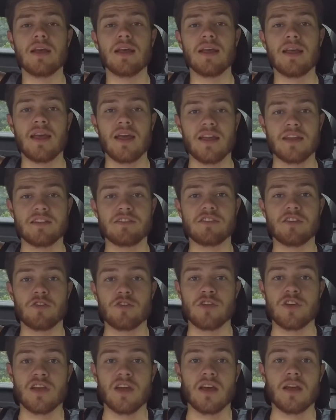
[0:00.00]
And so you
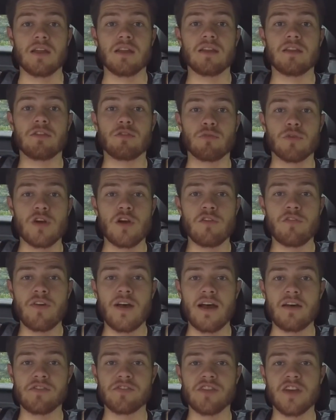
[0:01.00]
get
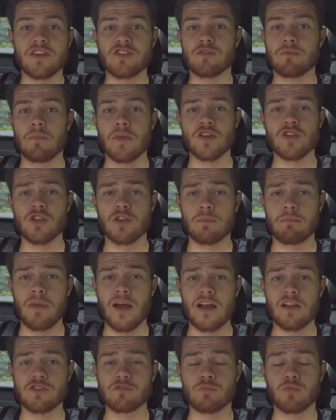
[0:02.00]
305 section Michelin
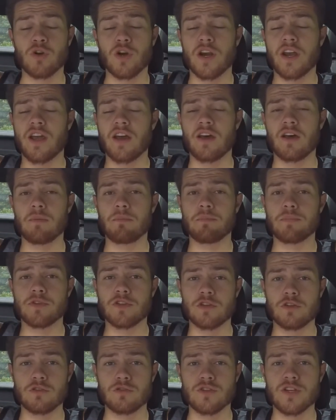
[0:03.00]
Pilot Sport Cup
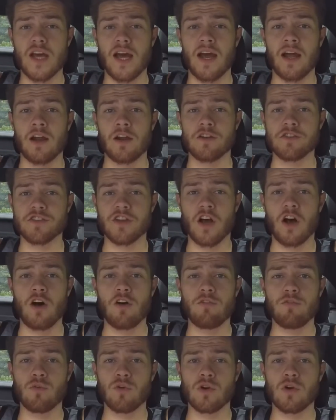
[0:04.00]
2 tires at all
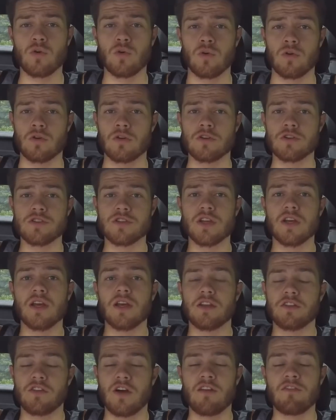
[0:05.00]
4 corners.
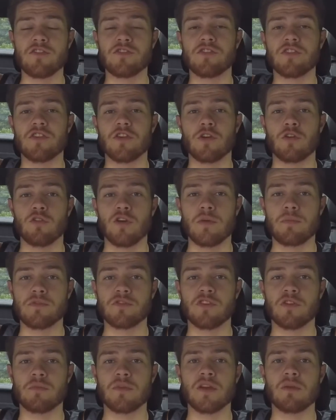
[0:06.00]
So obviously your grip is
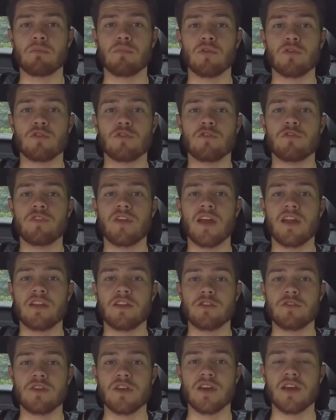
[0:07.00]
going to be improved, and
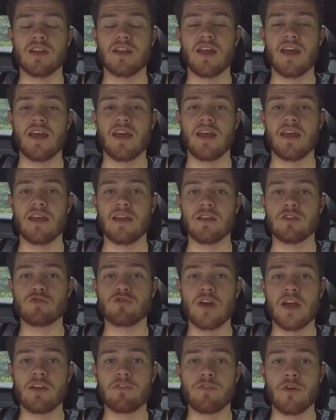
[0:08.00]
you get a
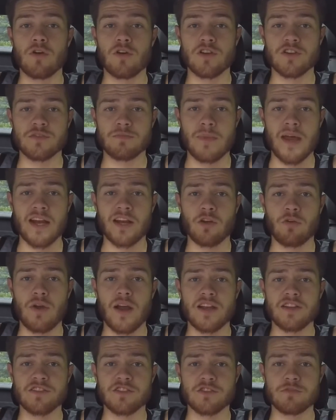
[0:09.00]
track-focused
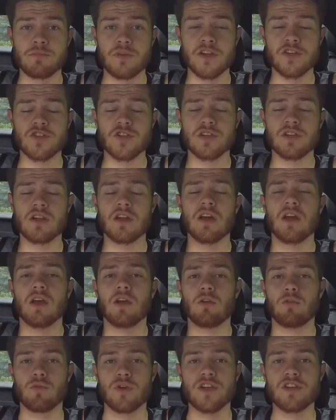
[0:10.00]
Magna-Ride suspension,
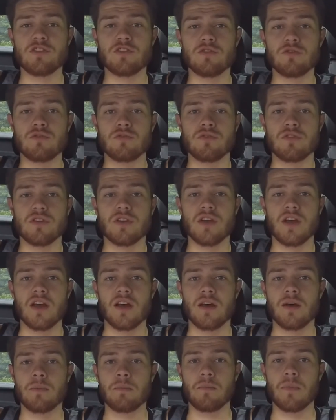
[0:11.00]
retuned
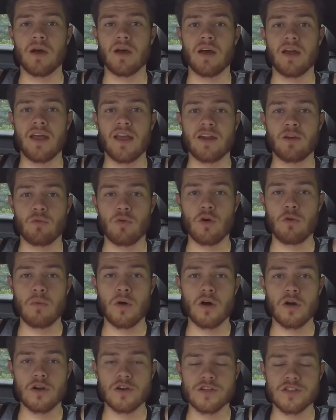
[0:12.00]
anti-roll
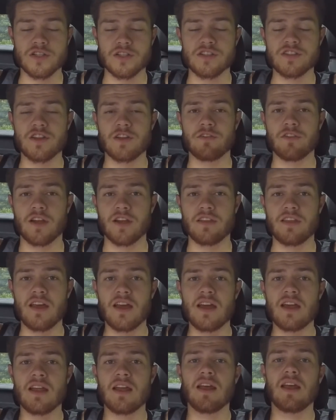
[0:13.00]
bars and stuff like
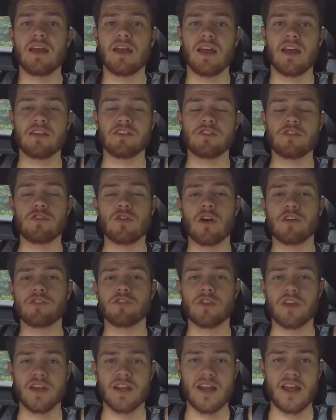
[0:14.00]
that. And so you
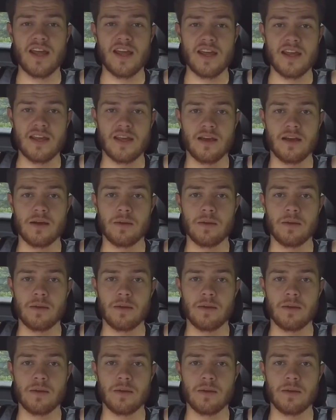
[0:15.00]
also get a